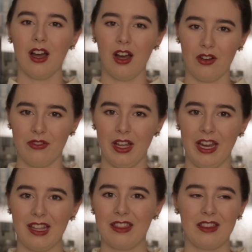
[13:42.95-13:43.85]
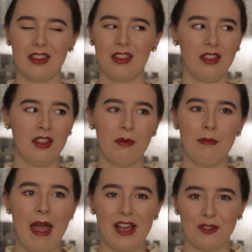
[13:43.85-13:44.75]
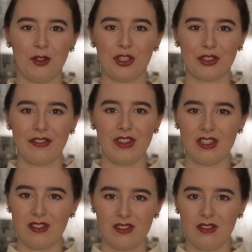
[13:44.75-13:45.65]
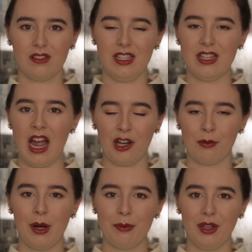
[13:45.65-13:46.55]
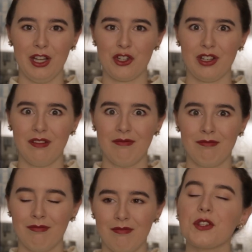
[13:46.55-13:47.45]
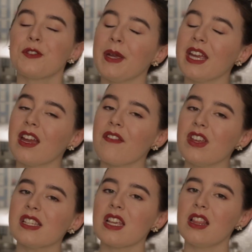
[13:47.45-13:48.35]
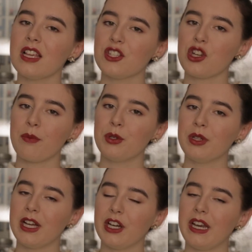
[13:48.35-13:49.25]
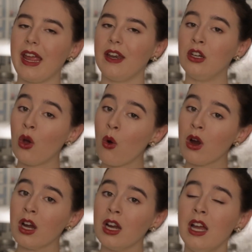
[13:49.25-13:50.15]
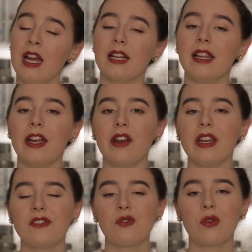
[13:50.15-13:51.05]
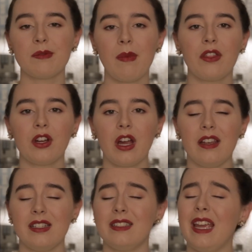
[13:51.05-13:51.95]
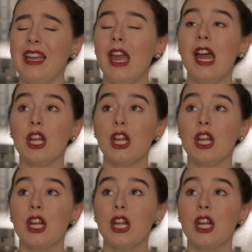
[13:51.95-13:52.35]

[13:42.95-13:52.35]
of like the mass murder of this entire population. So speaking of this, let's jump to Claren and Noir. Claren is Noir's mother and is a